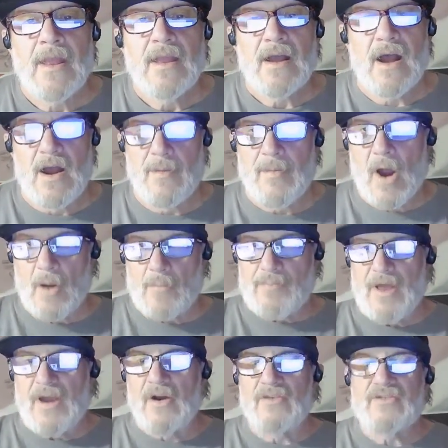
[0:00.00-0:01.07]
um, our are
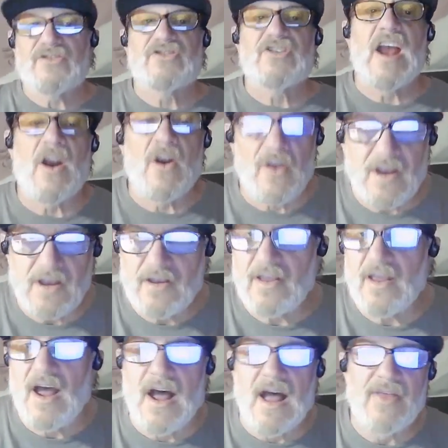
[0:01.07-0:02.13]
bitter, sharing uh,